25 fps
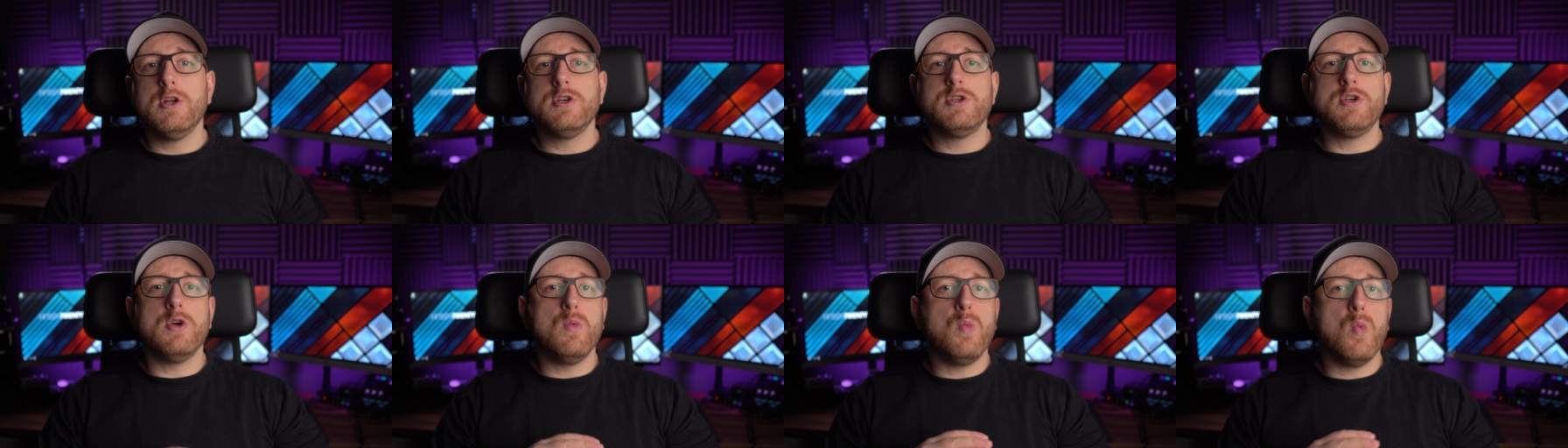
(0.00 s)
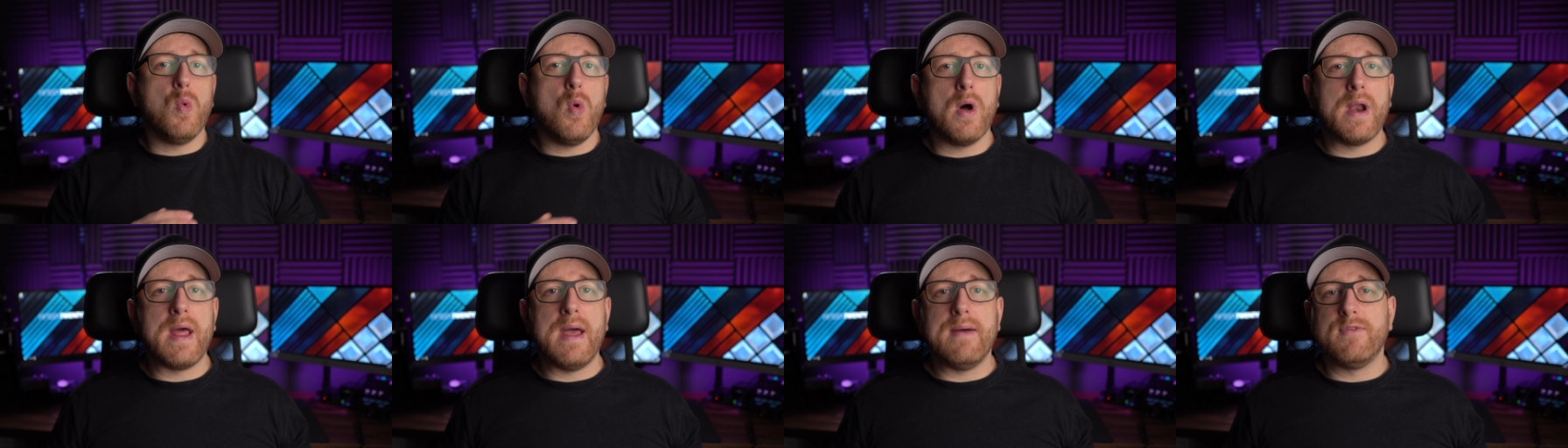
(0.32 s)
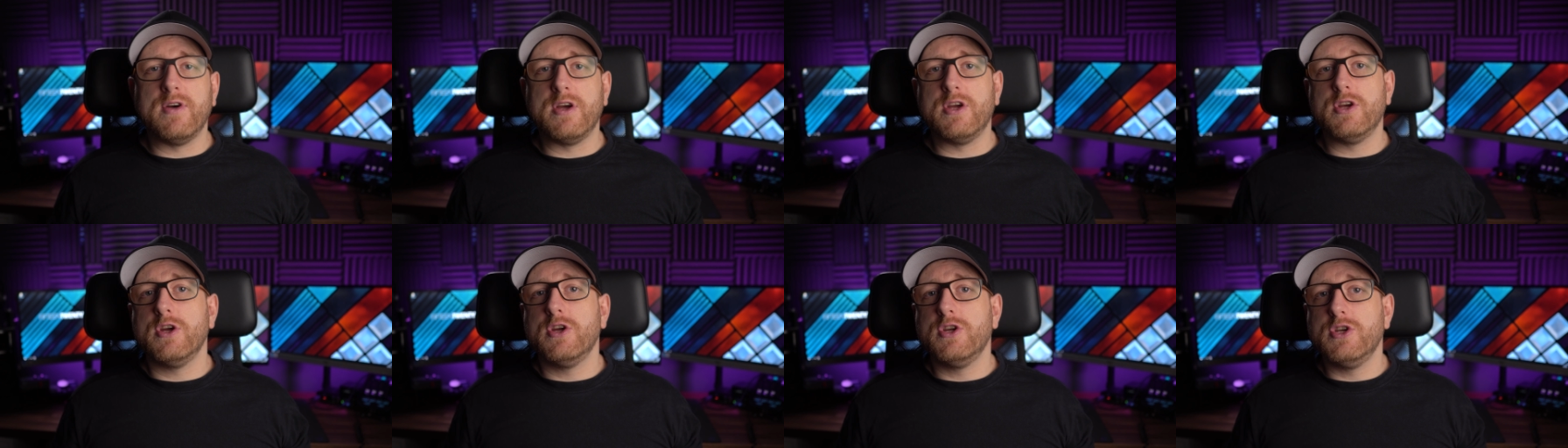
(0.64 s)
to
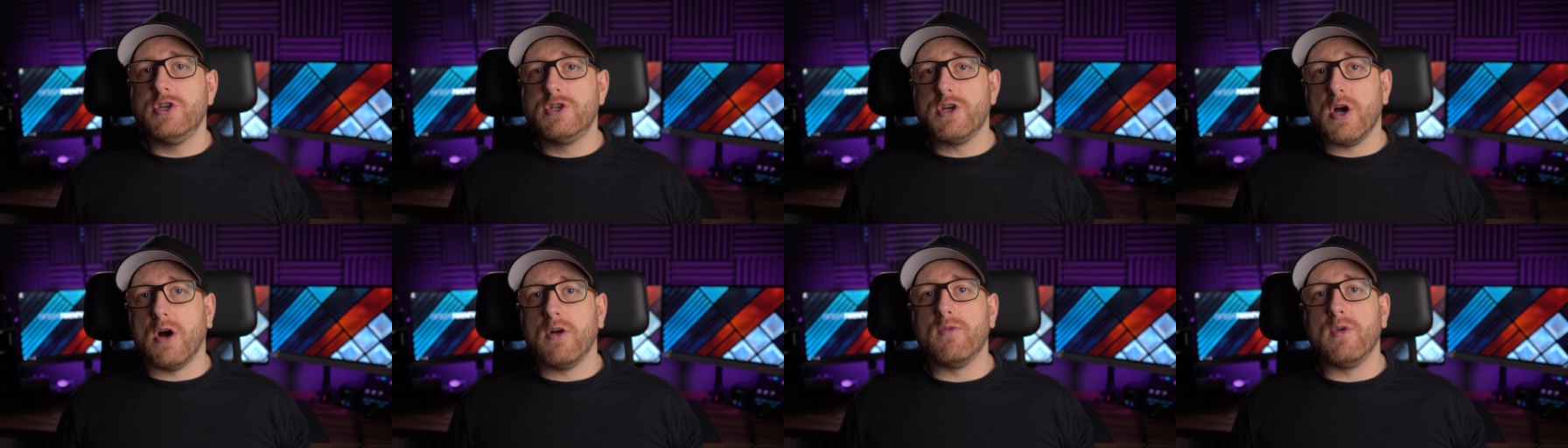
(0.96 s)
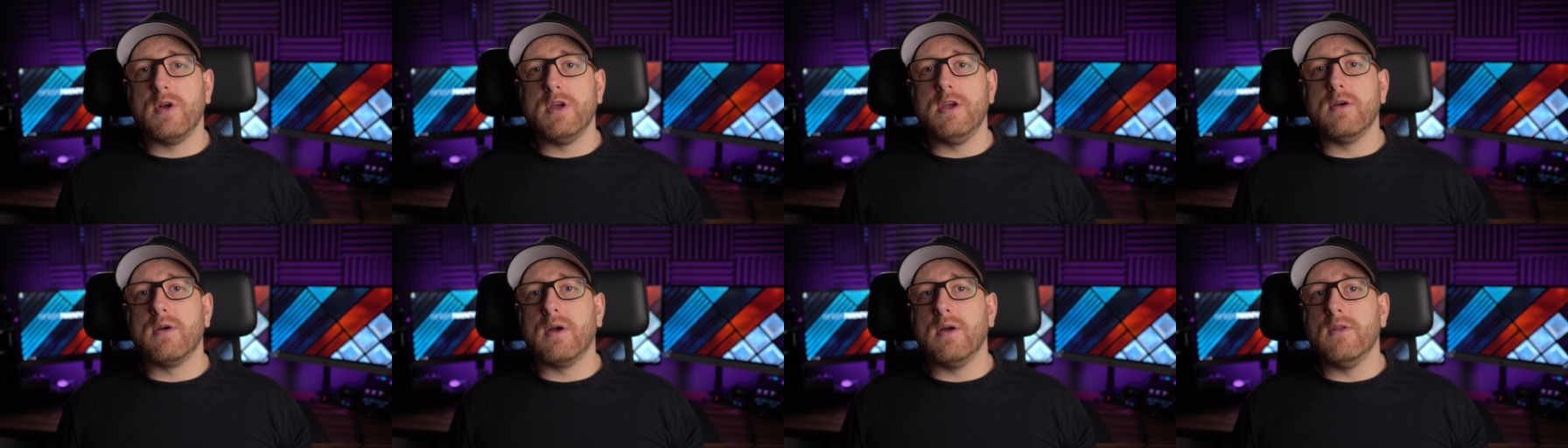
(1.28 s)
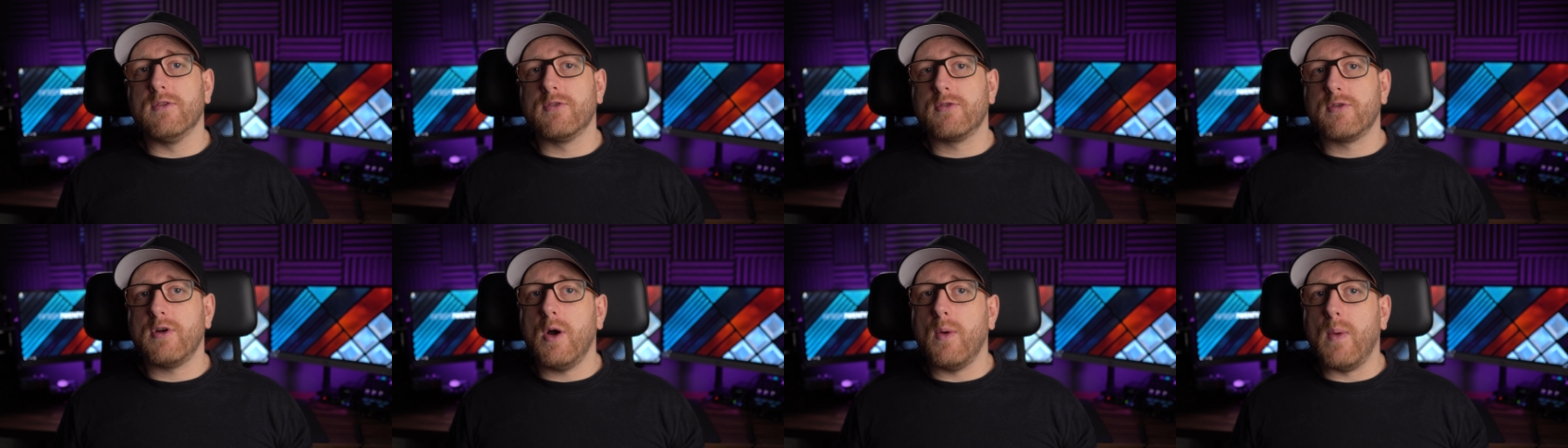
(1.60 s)
whatever genre you can
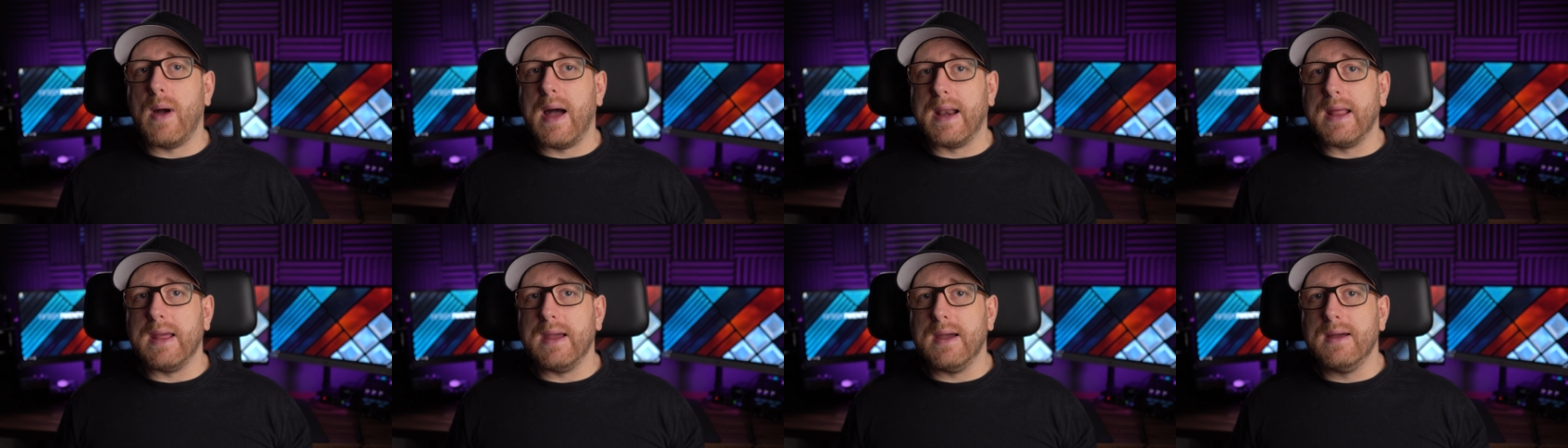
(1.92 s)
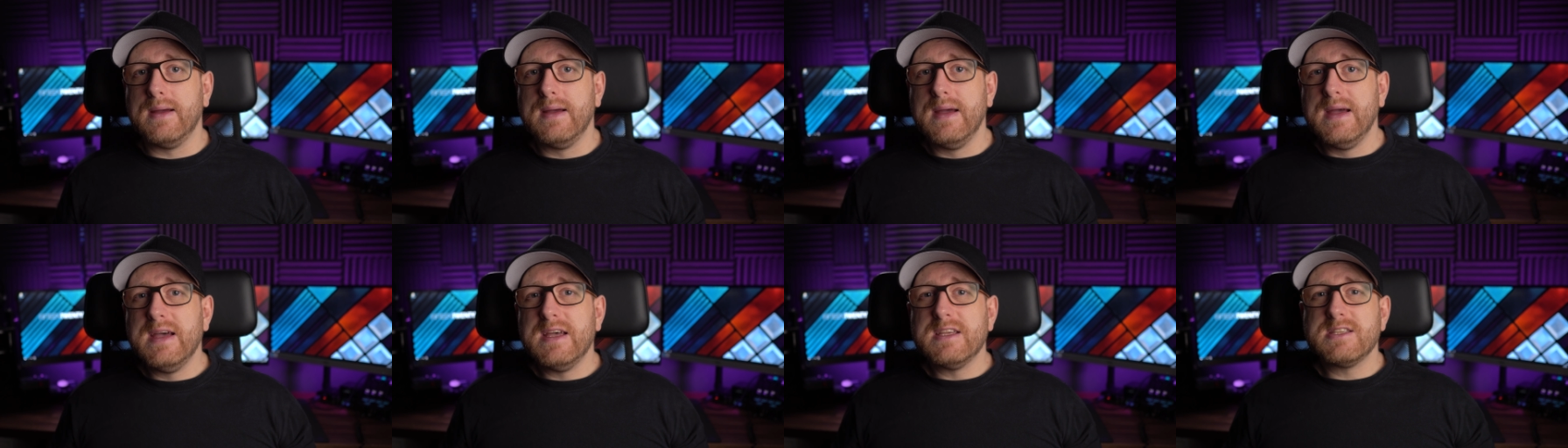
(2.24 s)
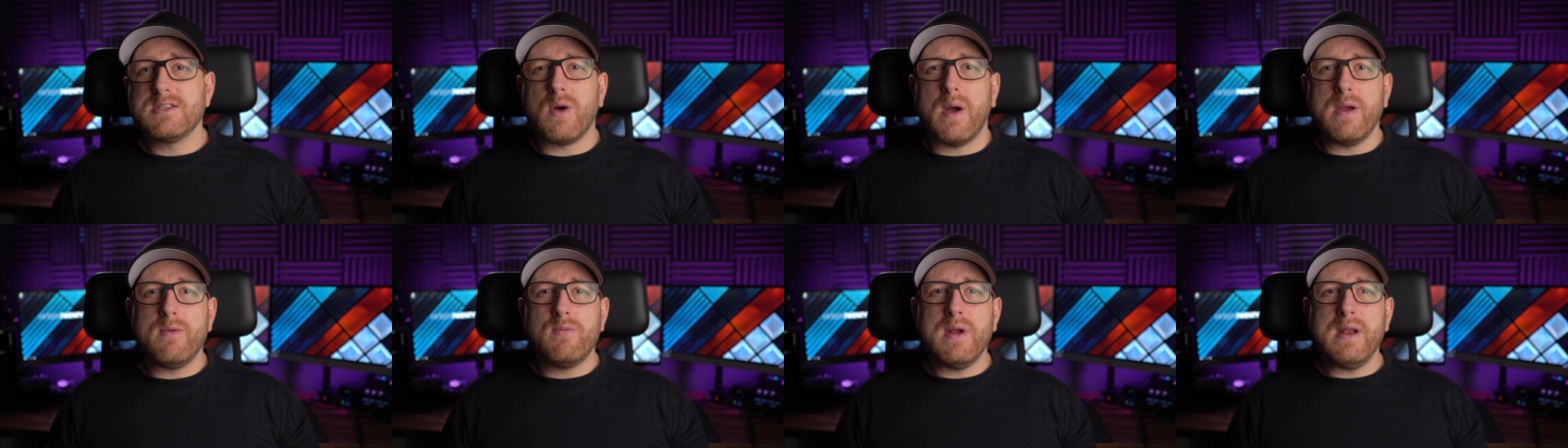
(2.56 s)
throw at it.
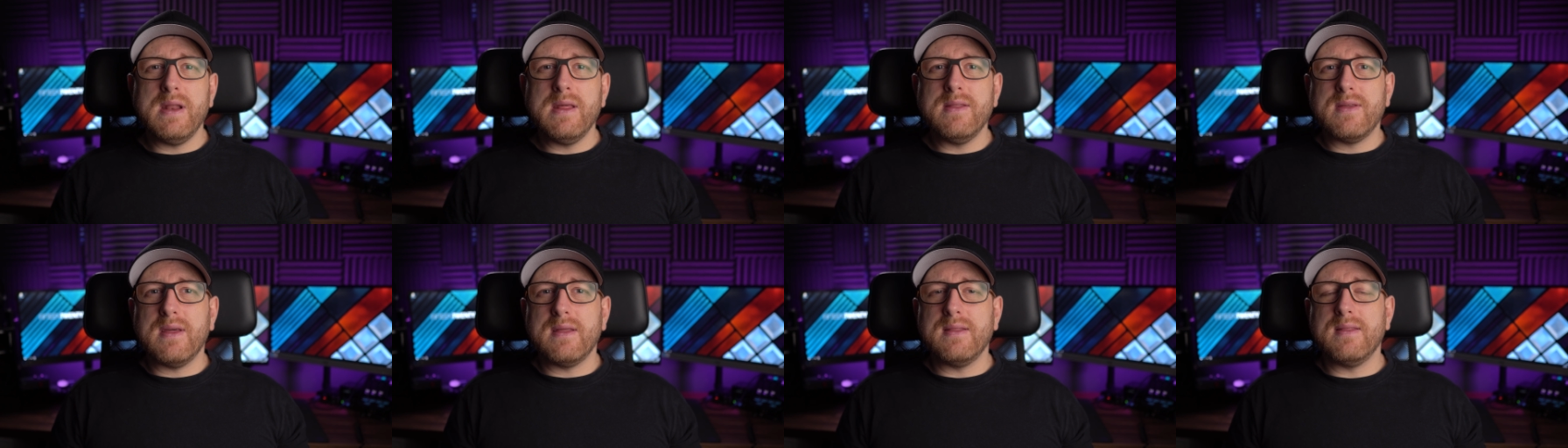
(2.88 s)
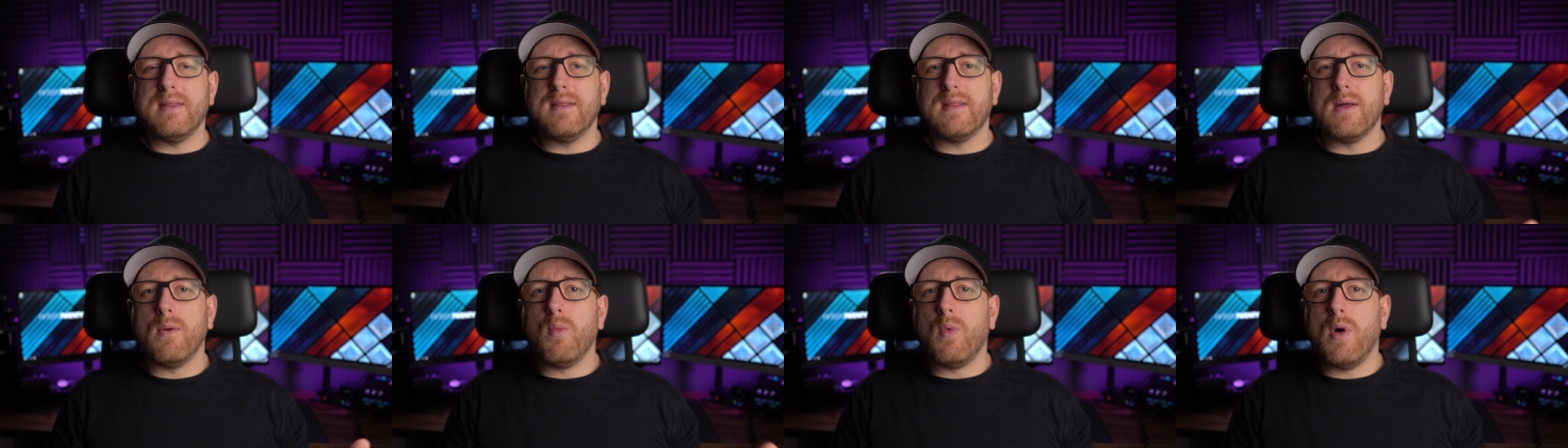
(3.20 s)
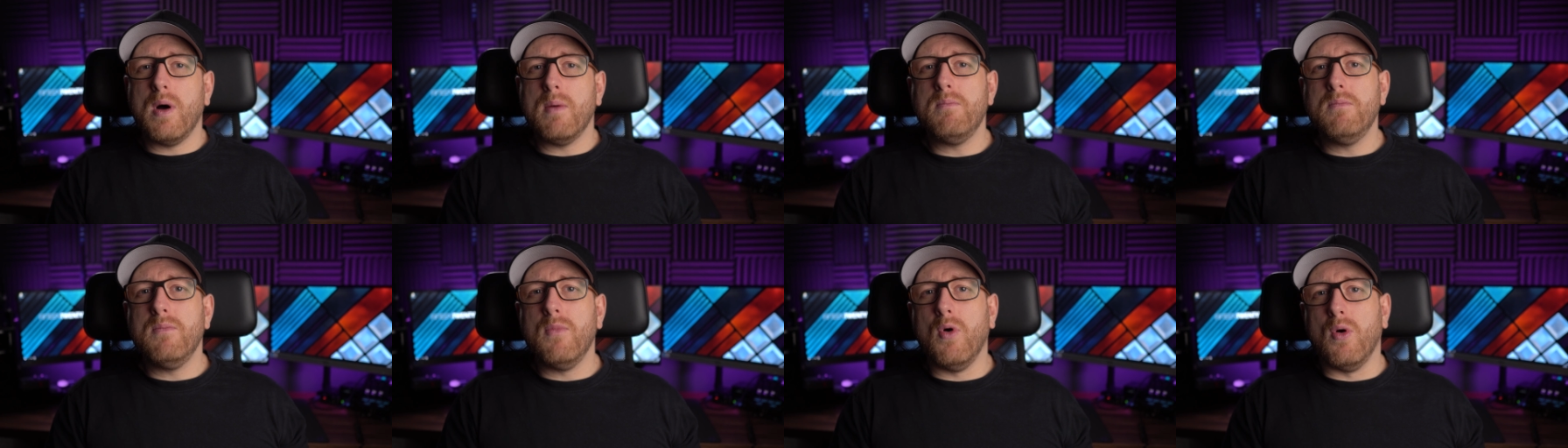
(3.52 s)
So I really think that the
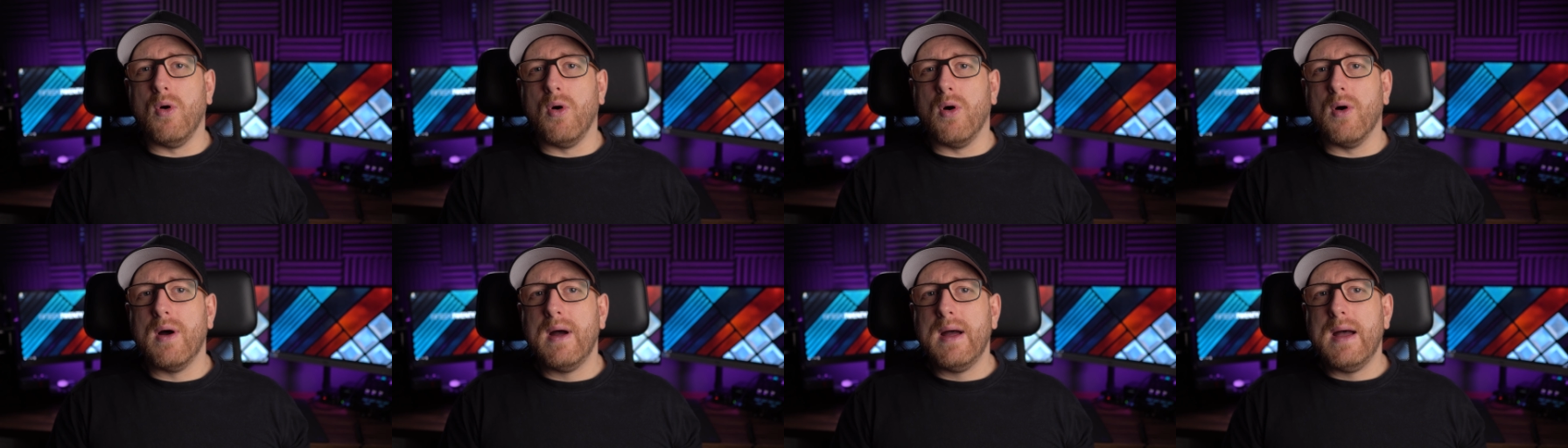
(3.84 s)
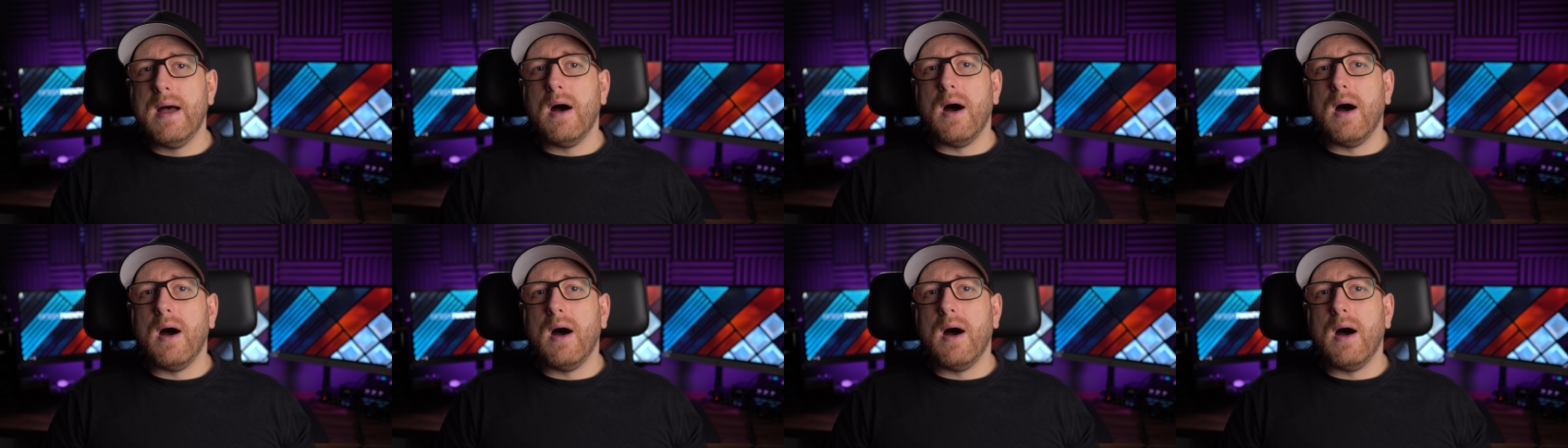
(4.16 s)
1More